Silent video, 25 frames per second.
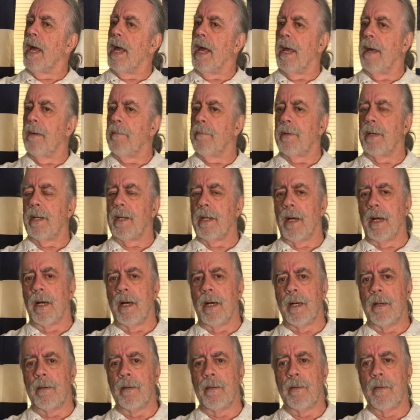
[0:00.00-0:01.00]
But
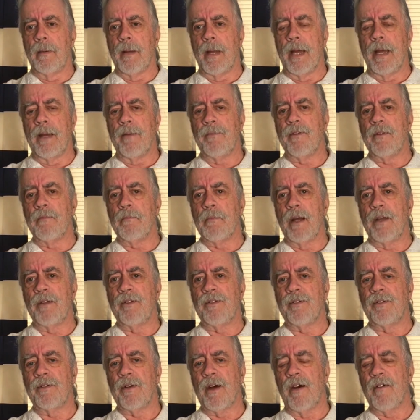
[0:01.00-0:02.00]
after my
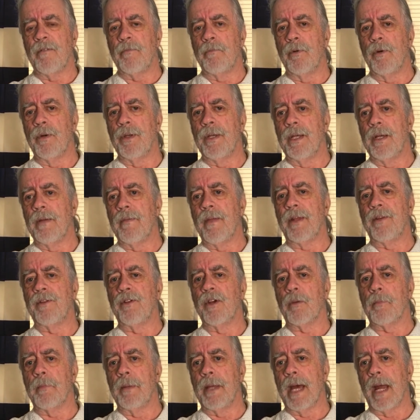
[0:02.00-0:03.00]
sophomore year, they
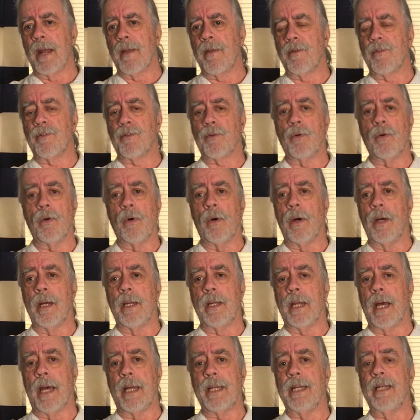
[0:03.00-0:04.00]
took me out of the school, and
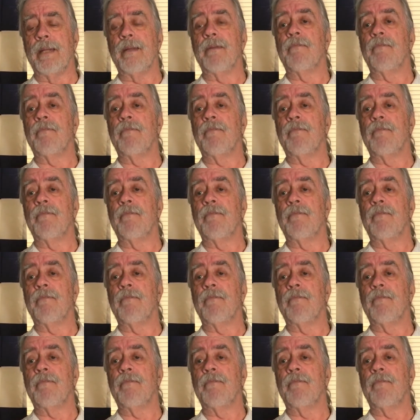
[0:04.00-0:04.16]
I didn't